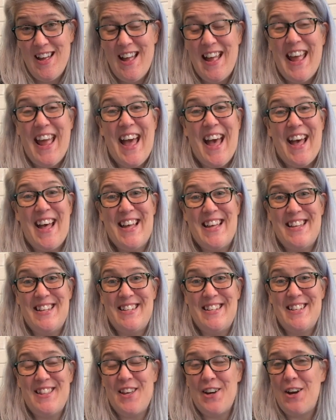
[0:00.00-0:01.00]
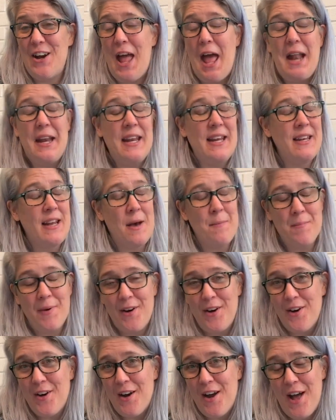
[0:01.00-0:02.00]
And there are any
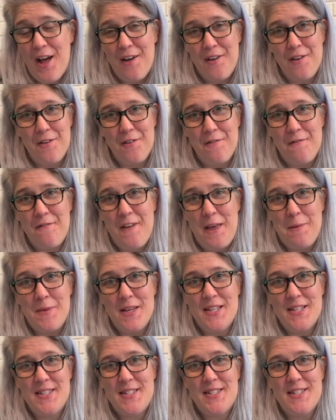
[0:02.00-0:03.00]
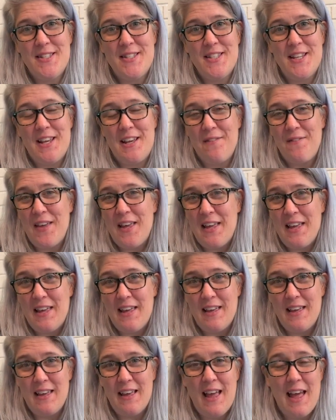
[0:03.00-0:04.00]
number of famous
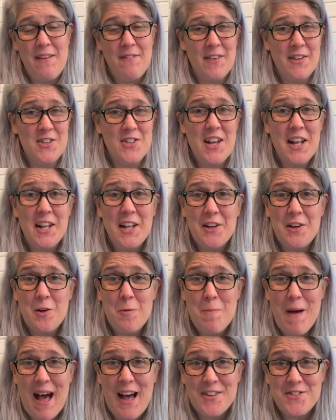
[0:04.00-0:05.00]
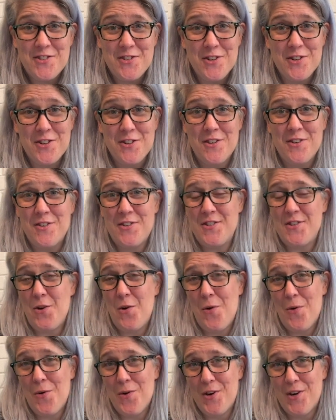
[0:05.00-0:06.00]
TV evangelical pastors
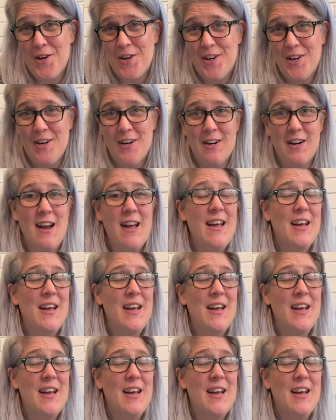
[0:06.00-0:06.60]
or